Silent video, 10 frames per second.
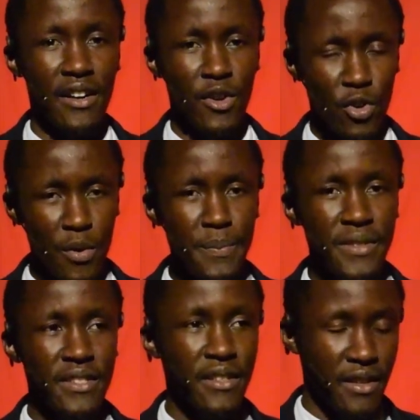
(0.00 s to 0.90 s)

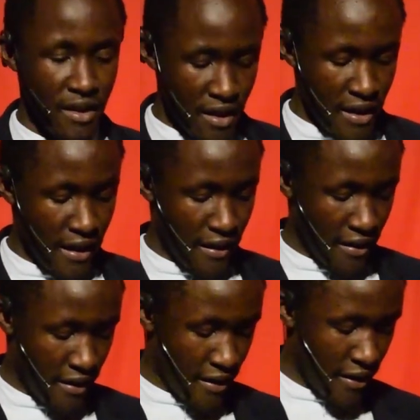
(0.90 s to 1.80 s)
crops, and
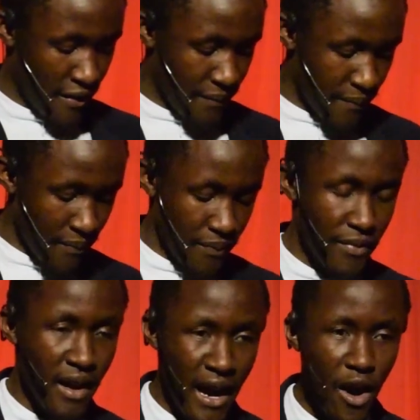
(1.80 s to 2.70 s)

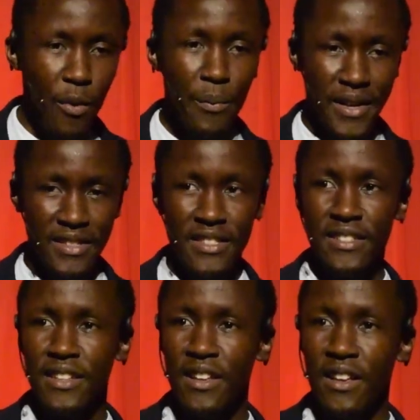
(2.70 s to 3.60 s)
how best
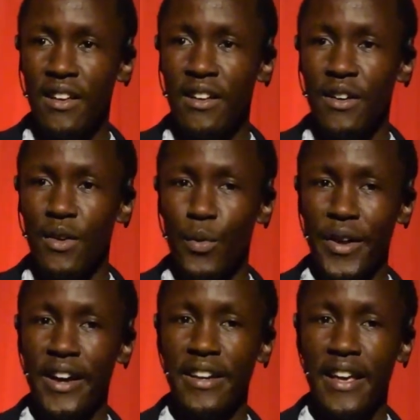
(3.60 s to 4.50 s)
we
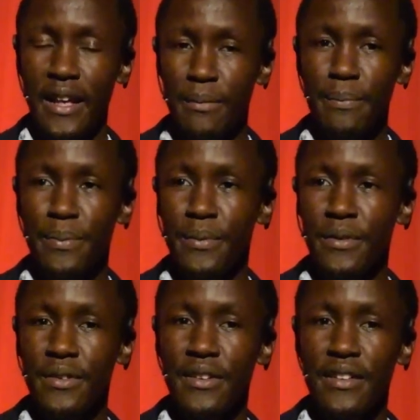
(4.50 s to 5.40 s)
can help
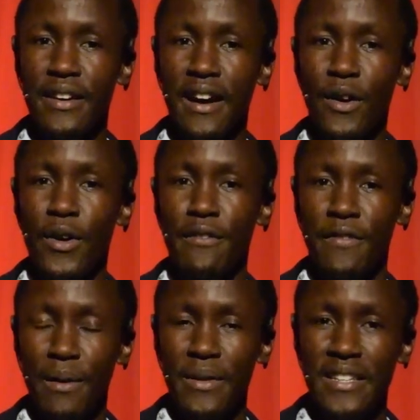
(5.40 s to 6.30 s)
our
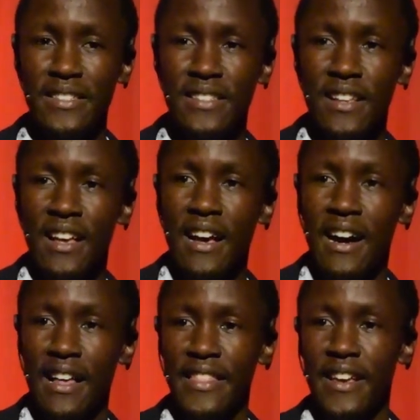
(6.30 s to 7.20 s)
farmers
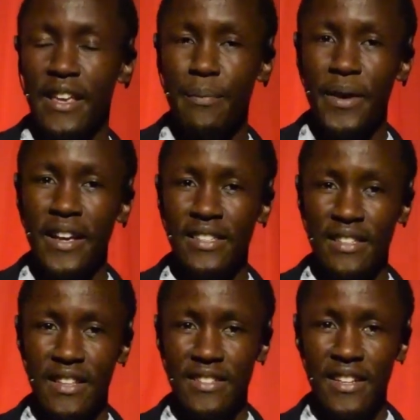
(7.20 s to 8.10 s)
and the key players
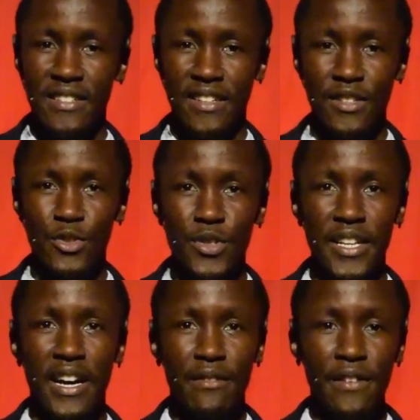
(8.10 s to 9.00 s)
in the sector to
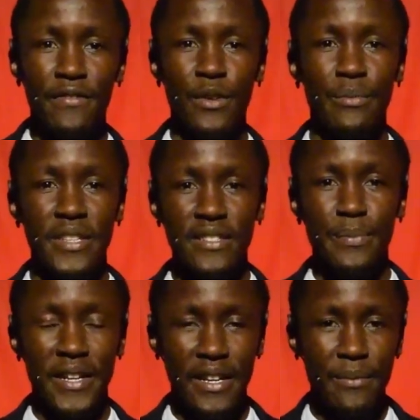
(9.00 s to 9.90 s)
recover from this
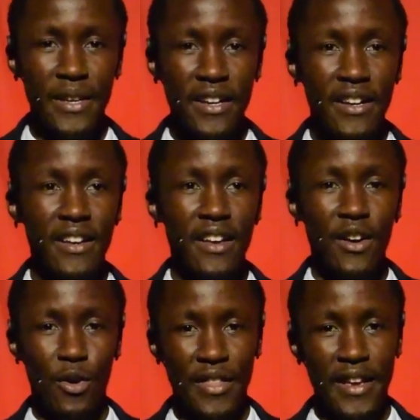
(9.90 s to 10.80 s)
pandemic
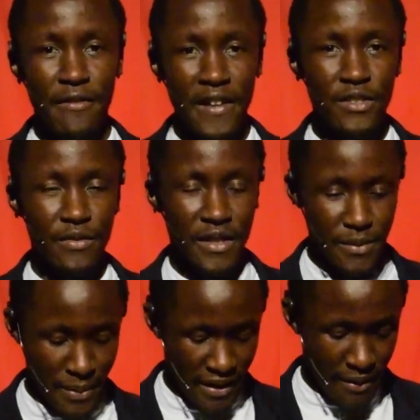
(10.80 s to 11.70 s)
or the effects of this
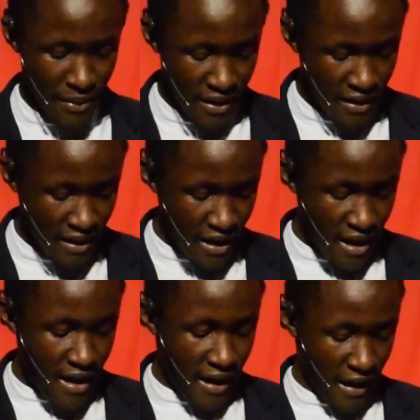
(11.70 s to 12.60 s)
pandemic,
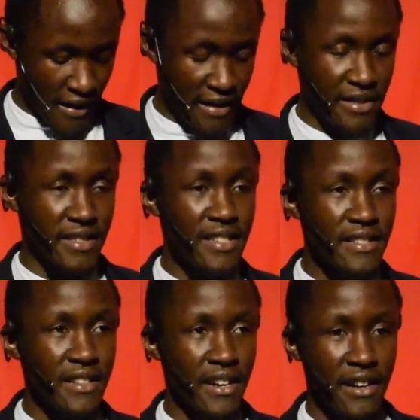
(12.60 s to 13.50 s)
and
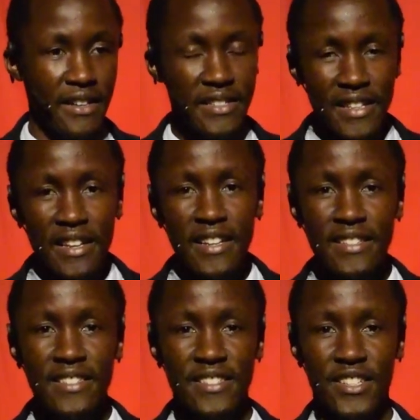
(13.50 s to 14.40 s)
a
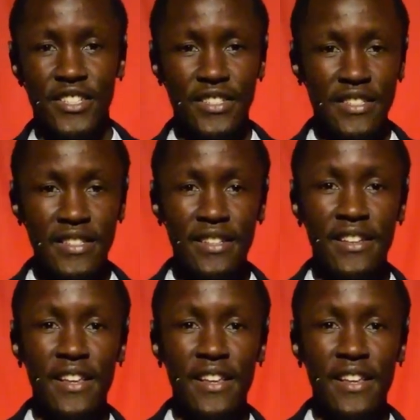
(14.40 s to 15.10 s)
resilience strategy